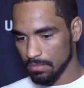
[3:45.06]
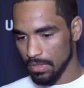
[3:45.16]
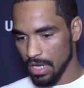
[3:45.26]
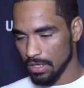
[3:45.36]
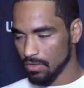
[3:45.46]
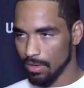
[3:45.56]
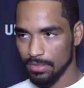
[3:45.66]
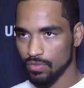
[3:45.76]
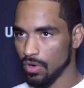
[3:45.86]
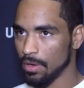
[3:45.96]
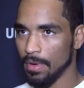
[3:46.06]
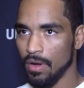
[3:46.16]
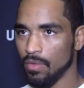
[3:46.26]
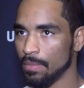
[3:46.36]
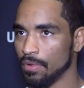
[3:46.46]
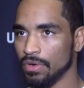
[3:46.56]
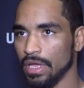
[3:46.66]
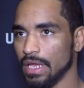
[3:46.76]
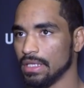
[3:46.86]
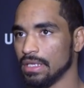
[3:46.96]
yeah, you know, I'm just worried about one
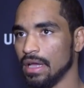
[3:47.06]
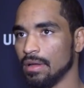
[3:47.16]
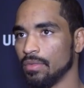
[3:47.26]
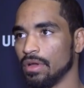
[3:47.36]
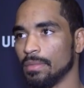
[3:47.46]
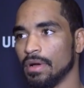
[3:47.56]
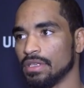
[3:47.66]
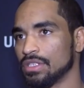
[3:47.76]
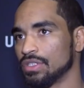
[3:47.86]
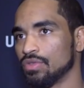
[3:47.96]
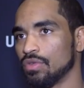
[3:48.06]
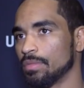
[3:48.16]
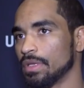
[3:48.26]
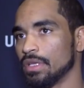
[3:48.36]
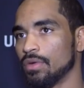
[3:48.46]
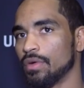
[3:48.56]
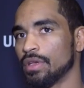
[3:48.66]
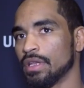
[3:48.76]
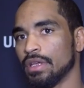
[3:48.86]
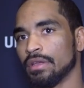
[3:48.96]
opponent at a time. Worried about just doing me,
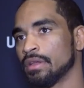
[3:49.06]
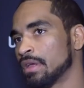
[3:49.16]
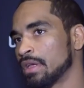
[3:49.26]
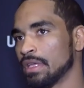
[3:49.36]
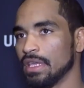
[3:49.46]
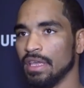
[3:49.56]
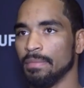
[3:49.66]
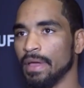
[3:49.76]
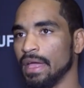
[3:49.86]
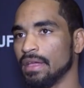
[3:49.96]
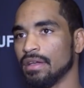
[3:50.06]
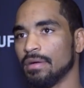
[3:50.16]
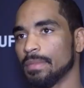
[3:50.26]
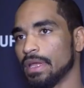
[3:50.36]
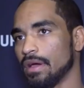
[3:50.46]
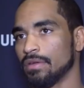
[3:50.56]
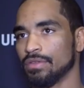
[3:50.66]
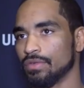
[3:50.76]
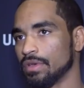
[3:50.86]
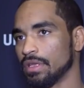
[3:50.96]
going in there, getting paid, coming out, and
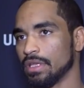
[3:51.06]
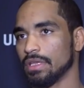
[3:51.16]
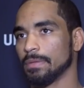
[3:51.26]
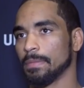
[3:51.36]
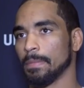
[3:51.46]
doing it again.